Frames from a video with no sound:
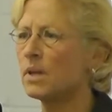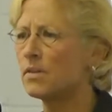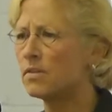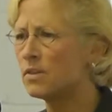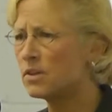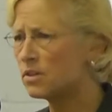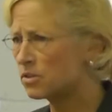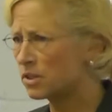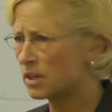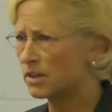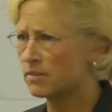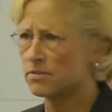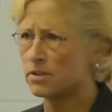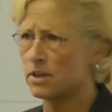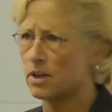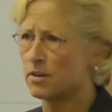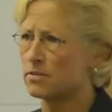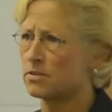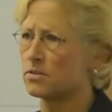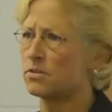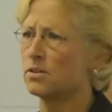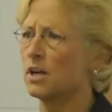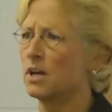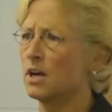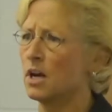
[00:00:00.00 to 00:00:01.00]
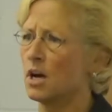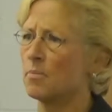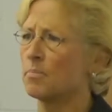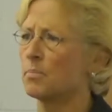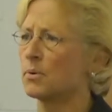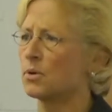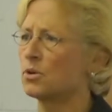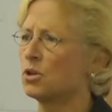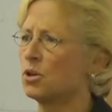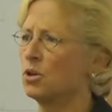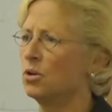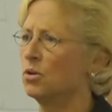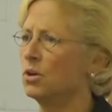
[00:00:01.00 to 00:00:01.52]
This gives us an
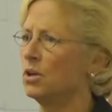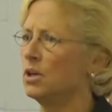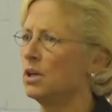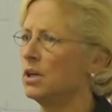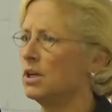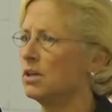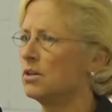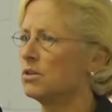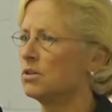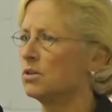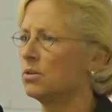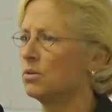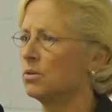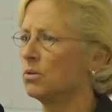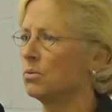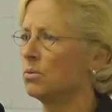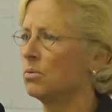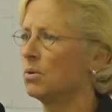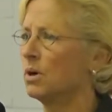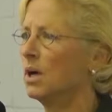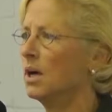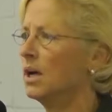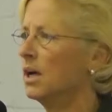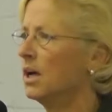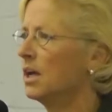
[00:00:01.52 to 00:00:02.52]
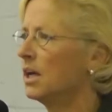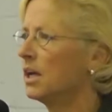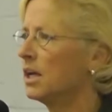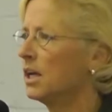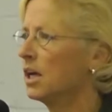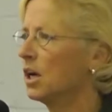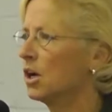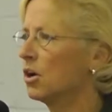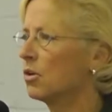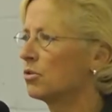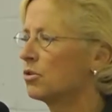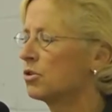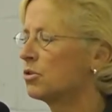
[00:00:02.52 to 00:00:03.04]
opportunity to,
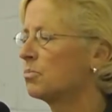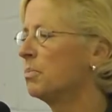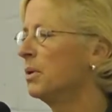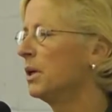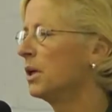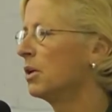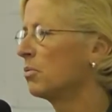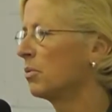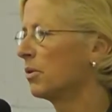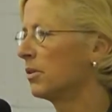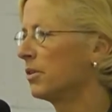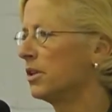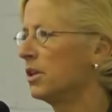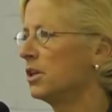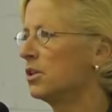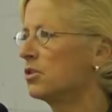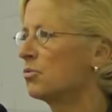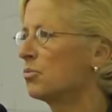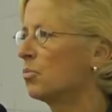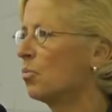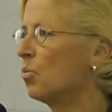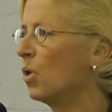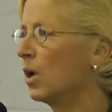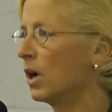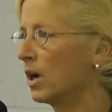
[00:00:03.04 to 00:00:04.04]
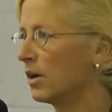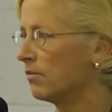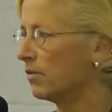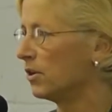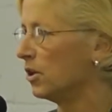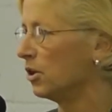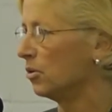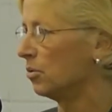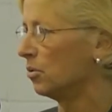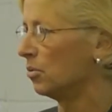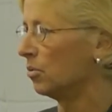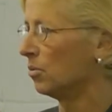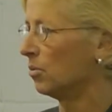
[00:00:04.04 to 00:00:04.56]
you know, speak with each one of
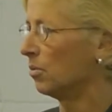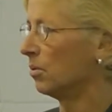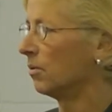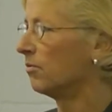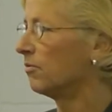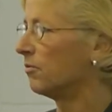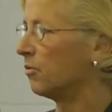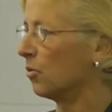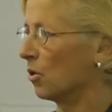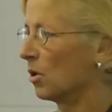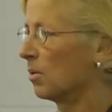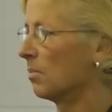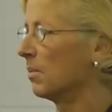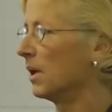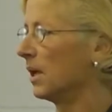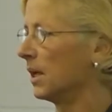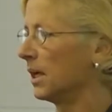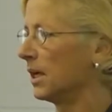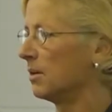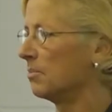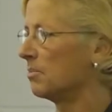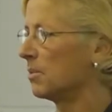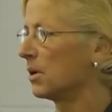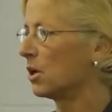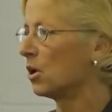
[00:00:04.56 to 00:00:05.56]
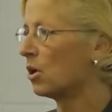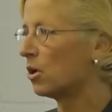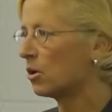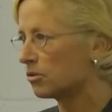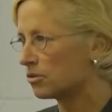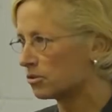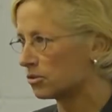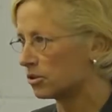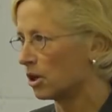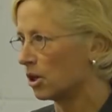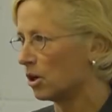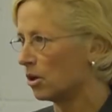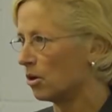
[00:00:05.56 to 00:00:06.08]
you formally, but
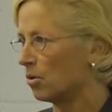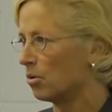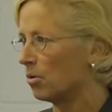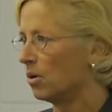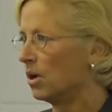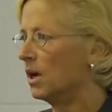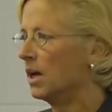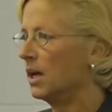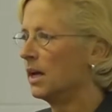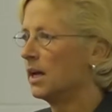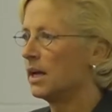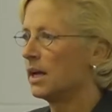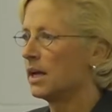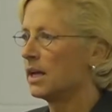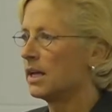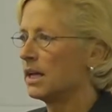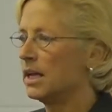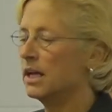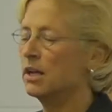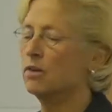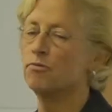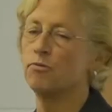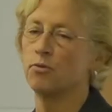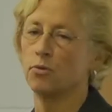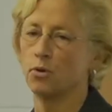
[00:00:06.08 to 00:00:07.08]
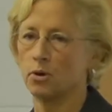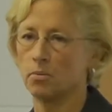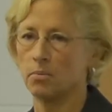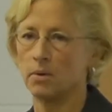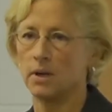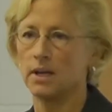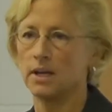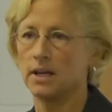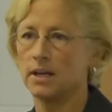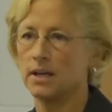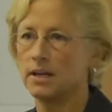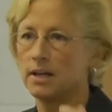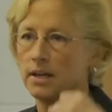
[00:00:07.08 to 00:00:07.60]
also
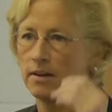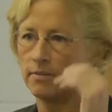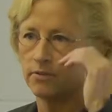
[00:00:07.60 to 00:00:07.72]
informally.